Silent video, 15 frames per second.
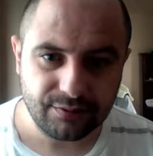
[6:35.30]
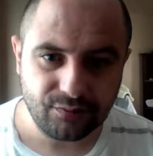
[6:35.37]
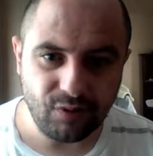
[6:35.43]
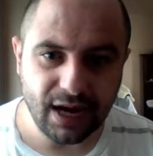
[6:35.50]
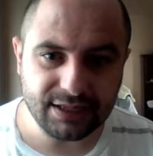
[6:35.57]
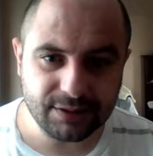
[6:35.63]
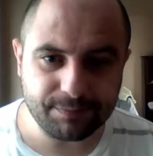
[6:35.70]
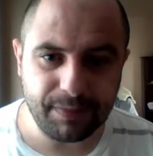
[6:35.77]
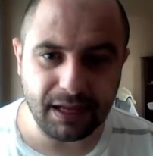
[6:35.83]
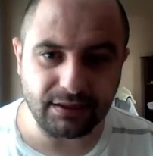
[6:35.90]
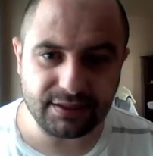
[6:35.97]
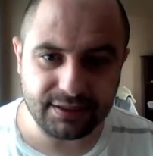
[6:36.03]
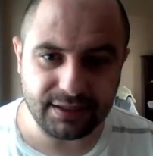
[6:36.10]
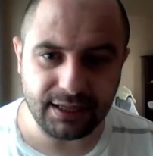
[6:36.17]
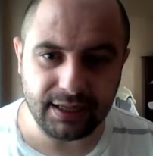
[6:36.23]
Red
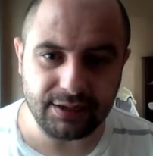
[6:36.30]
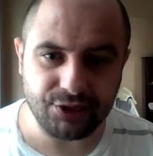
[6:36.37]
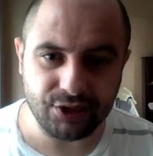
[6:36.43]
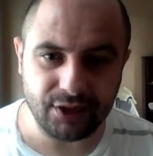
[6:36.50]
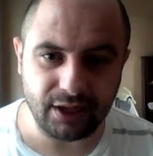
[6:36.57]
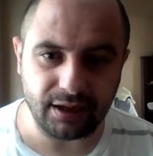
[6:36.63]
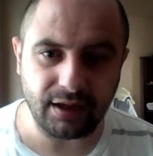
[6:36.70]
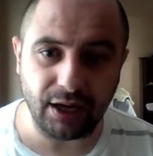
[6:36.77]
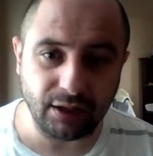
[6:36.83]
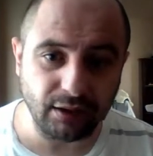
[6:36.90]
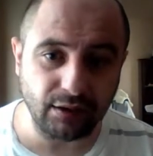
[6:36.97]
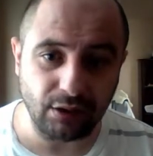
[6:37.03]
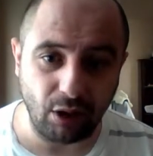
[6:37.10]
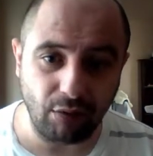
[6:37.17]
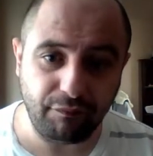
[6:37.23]
spells danger
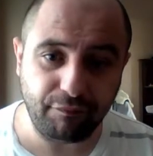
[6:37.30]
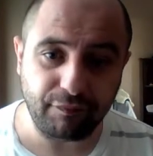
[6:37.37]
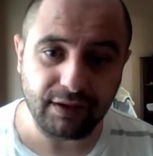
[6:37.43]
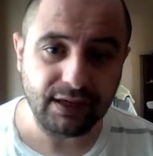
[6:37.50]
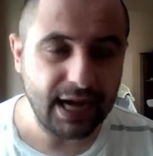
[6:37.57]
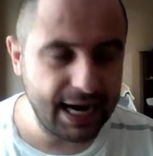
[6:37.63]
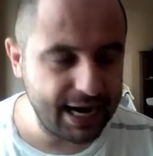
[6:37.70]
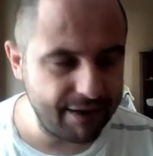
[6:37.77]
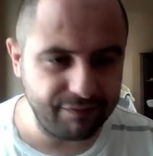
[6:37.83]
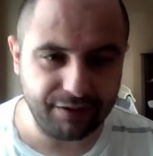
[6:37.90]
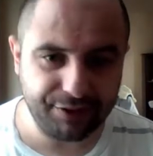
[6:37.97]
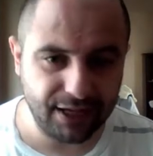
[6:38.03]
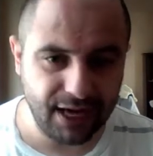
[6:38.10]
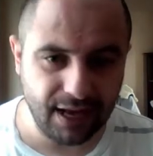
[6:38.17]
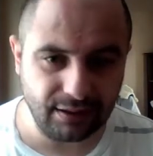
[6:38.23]
and love and
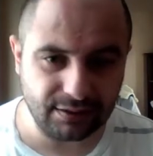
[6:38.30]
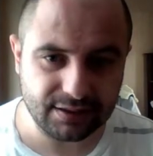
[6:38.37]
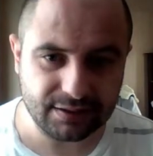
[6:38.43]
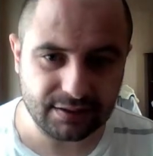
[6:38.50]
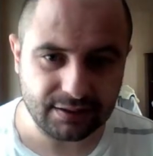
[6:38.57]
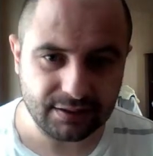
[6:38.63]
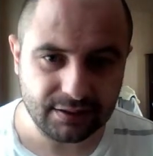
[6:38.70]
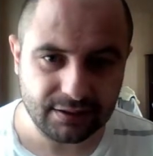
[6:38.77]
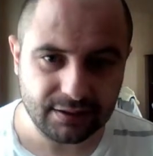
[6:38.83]
everything else.